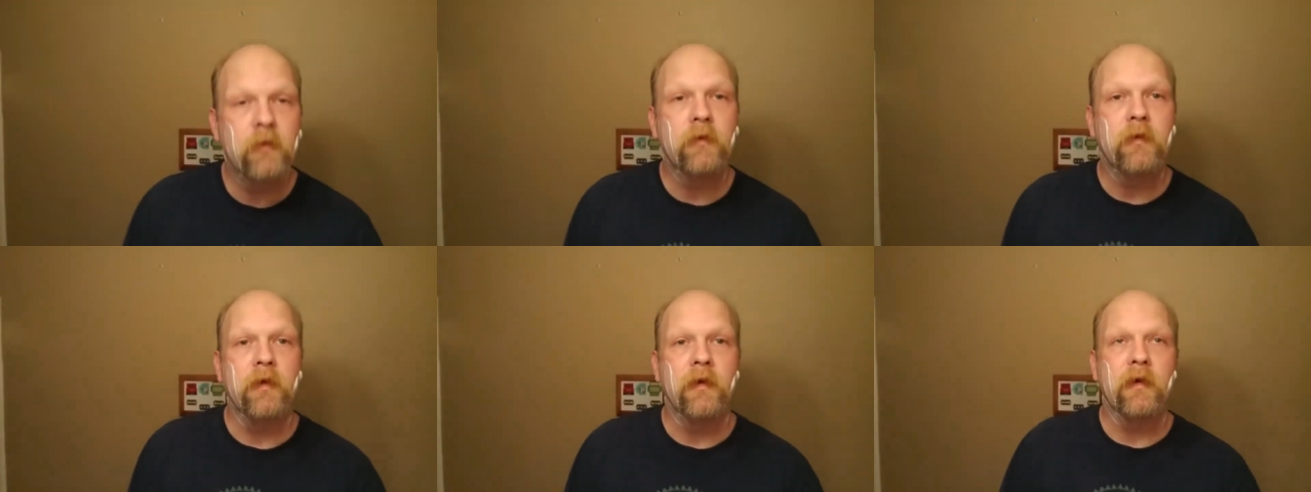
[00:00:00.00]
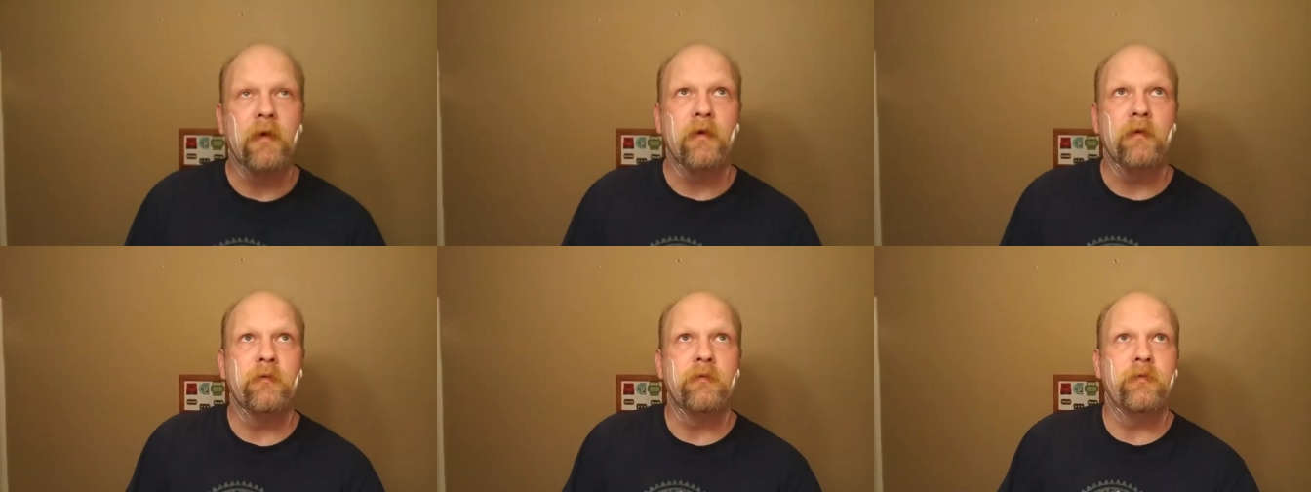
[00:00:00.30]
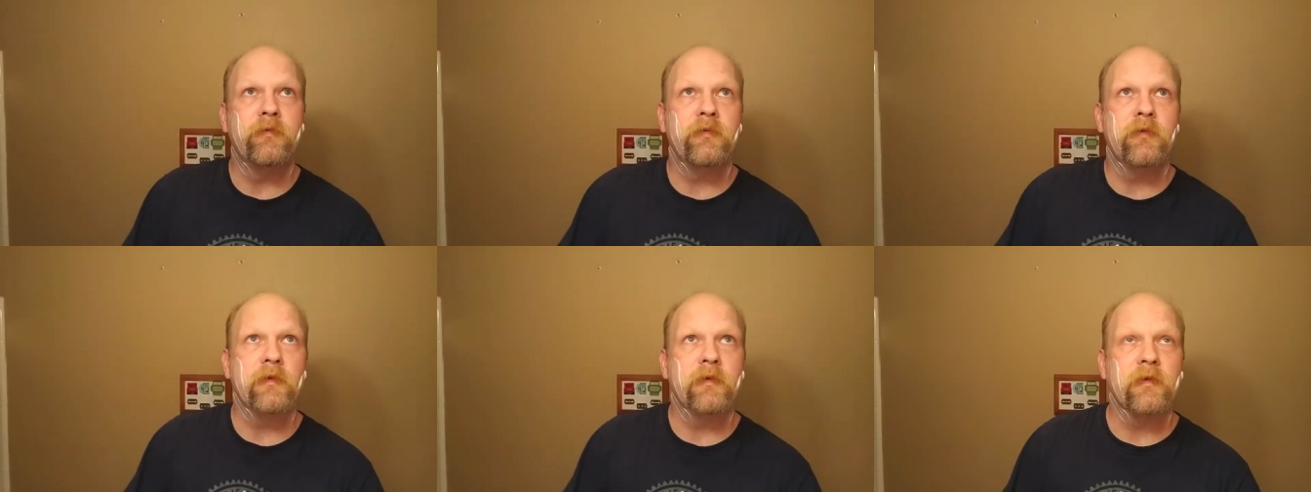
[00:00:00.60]
They
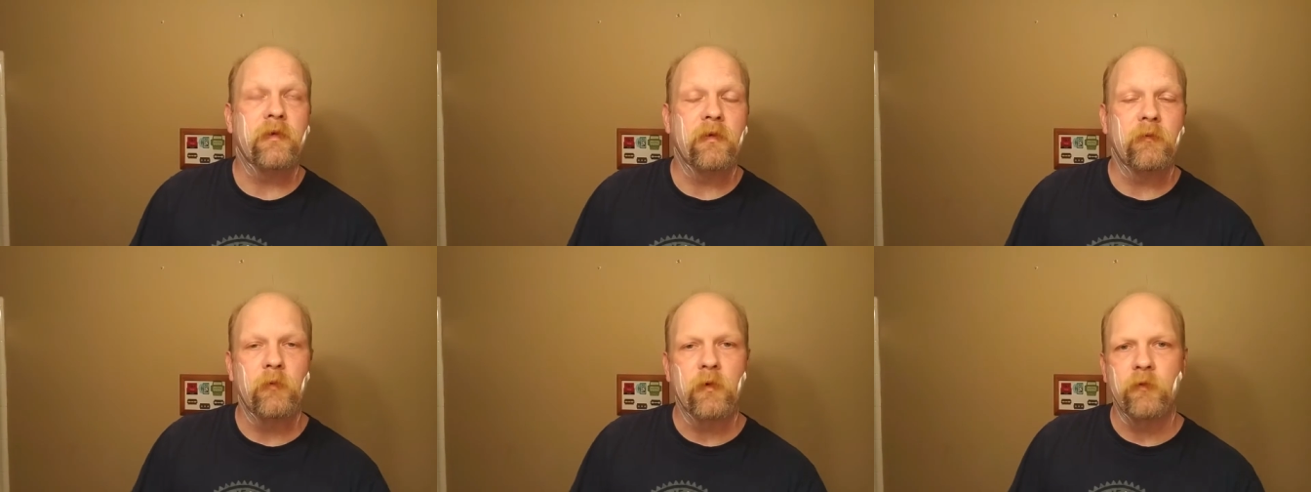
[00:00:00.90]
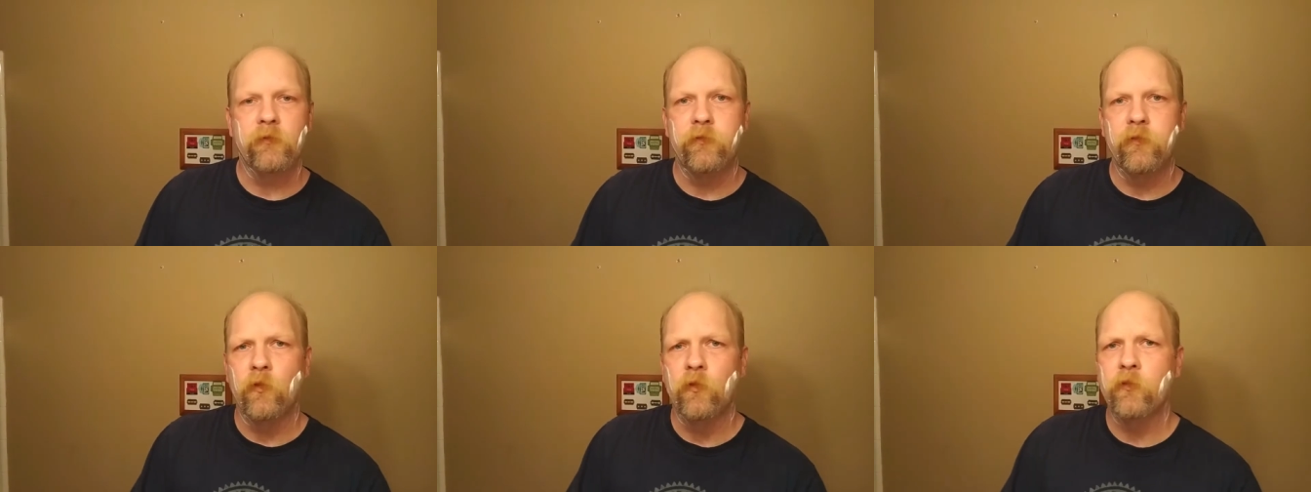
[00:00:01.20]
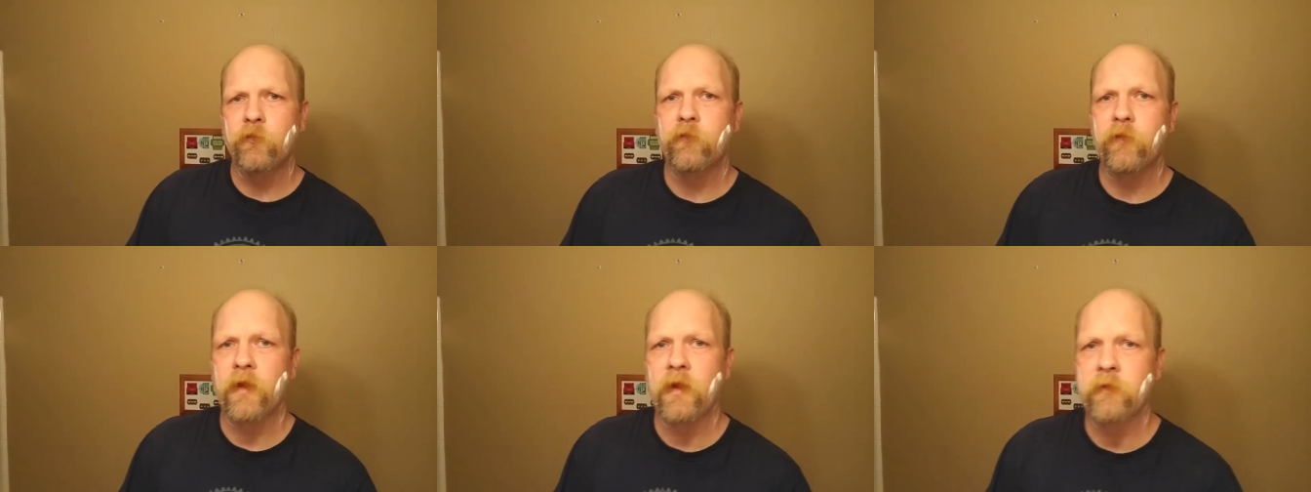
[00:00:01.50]
have, I think, what,
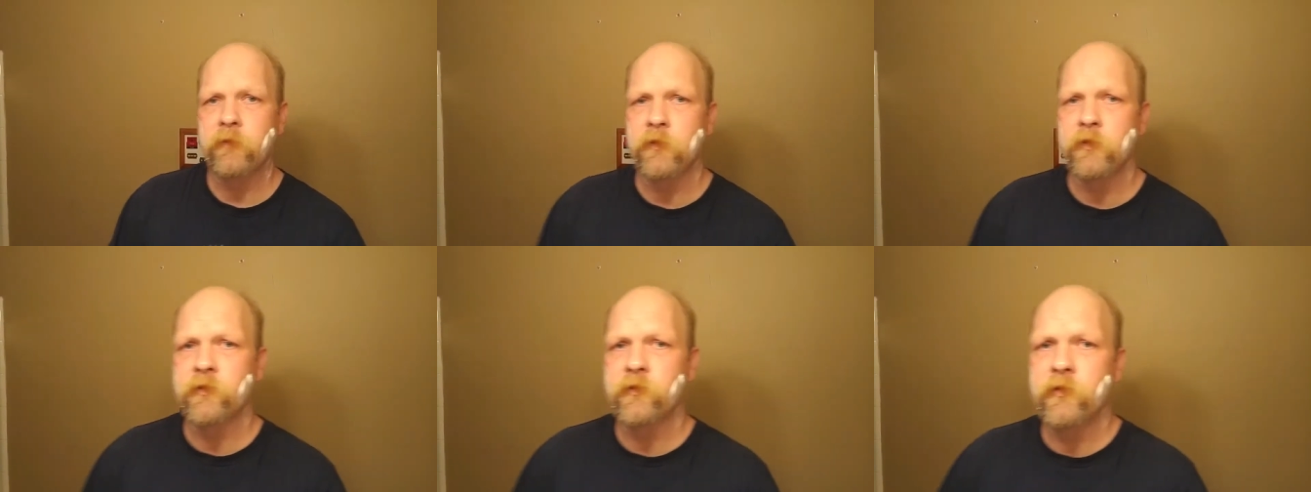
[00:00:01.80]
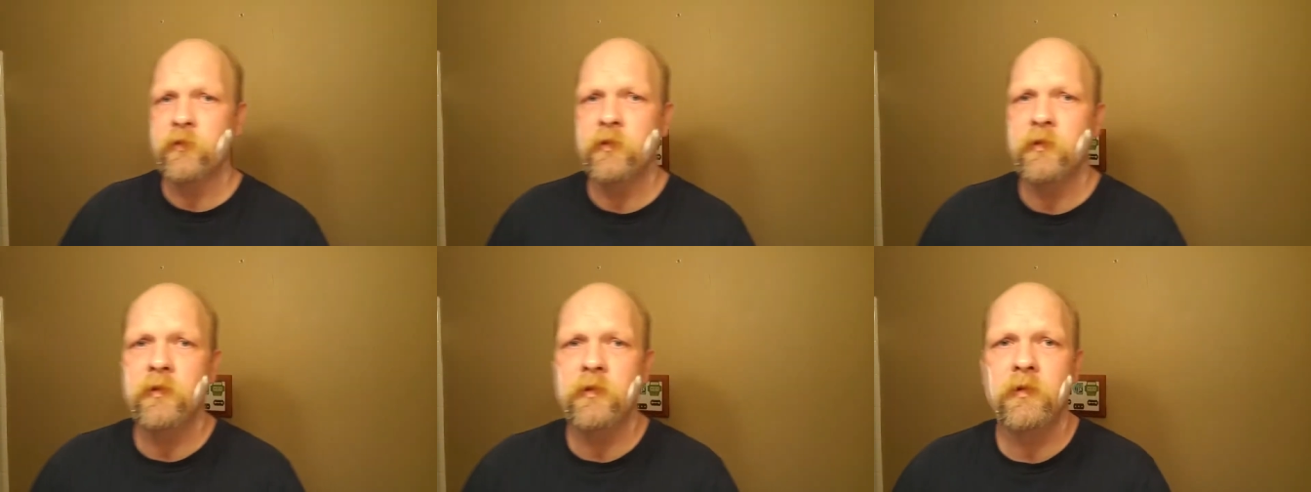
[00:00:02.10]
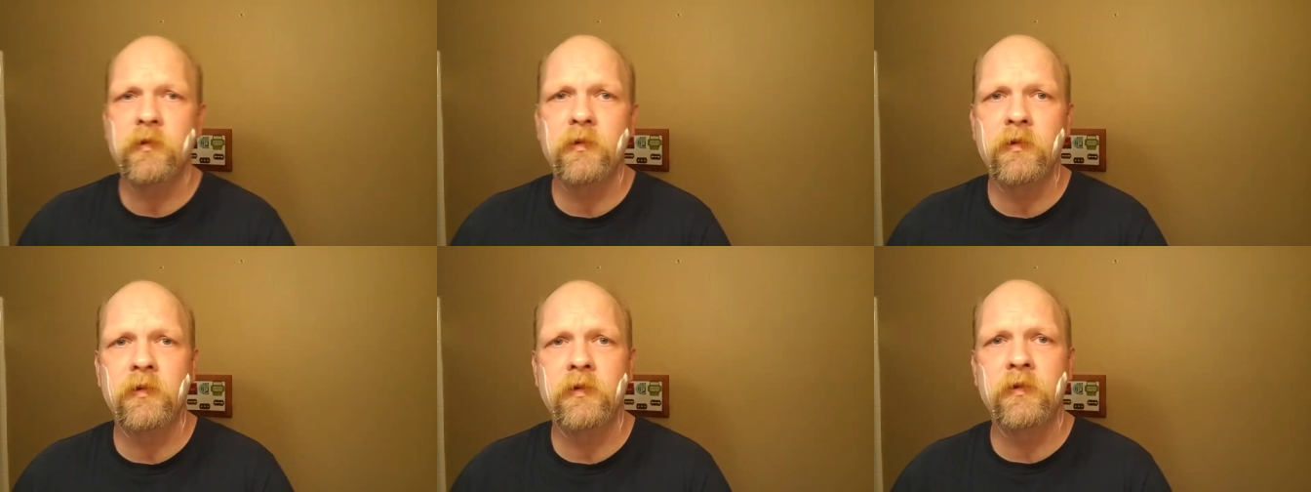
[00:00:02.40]
four flavors?
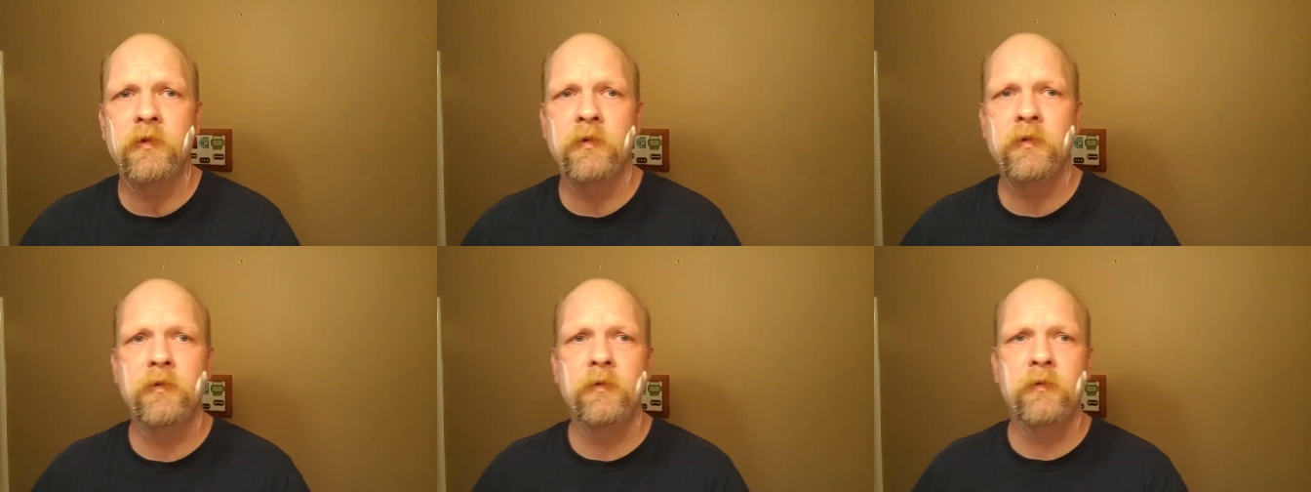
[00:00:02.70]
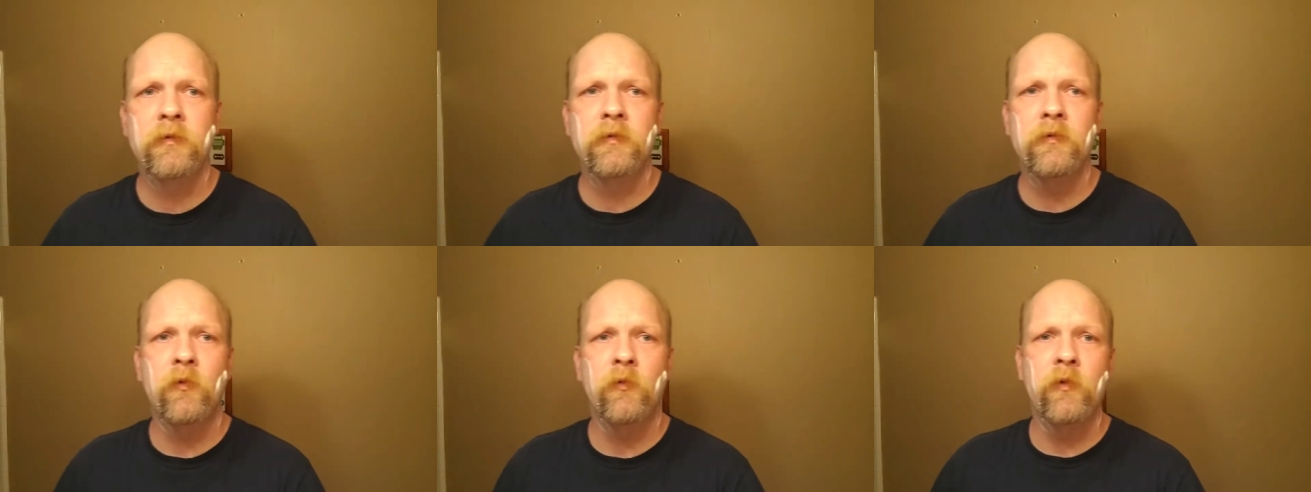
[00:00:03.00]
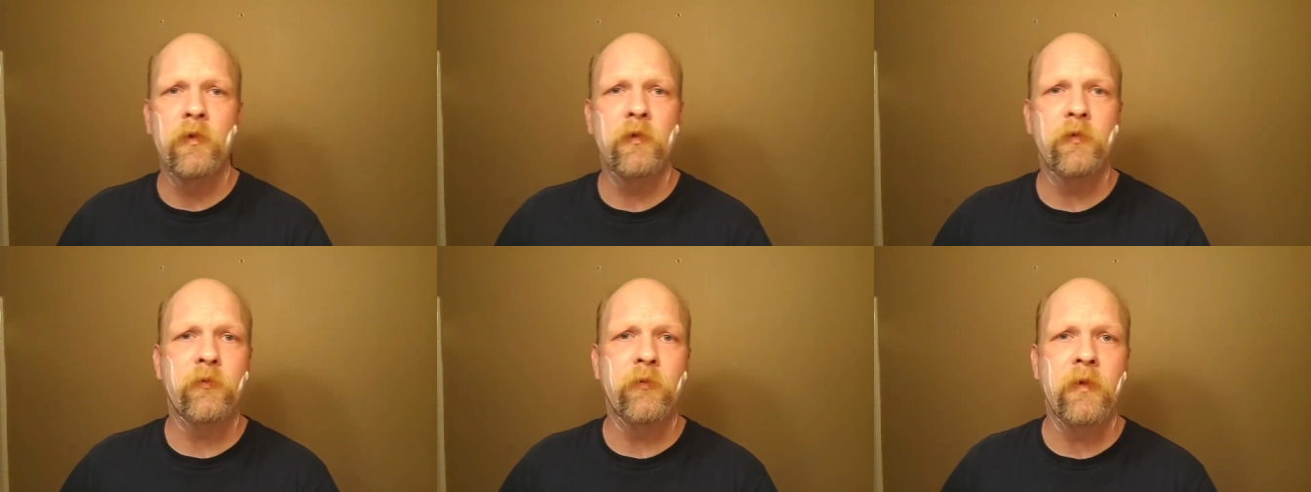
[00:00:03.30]
Uh,
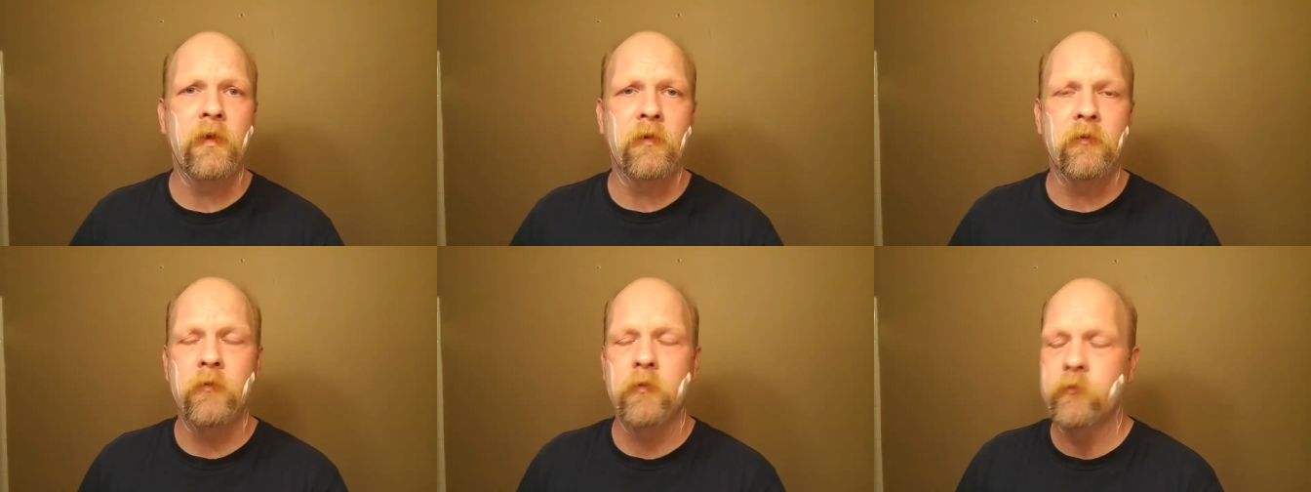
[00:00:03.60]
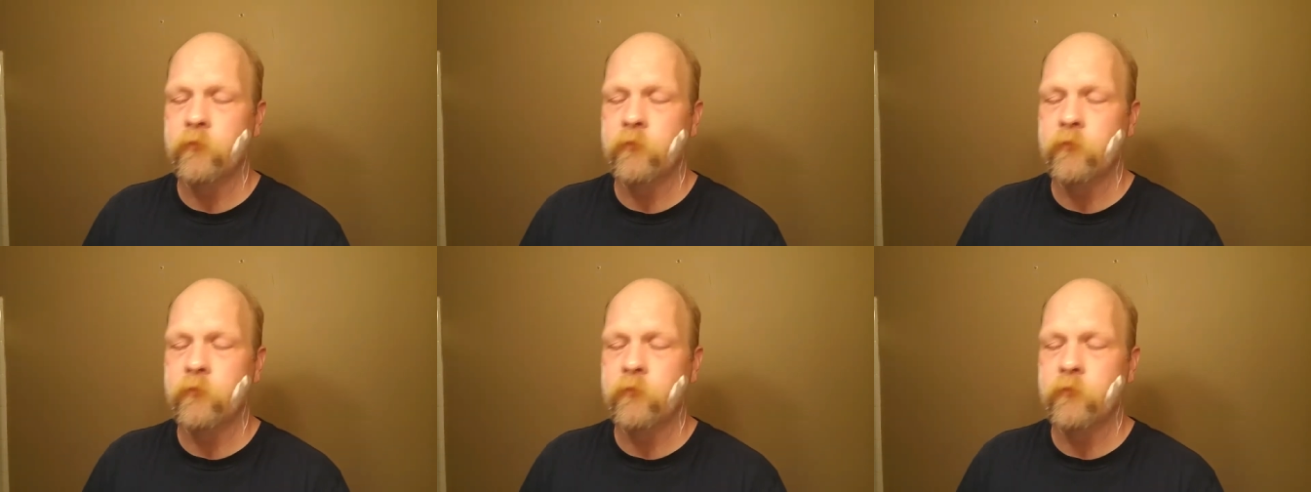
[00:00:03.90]
only three are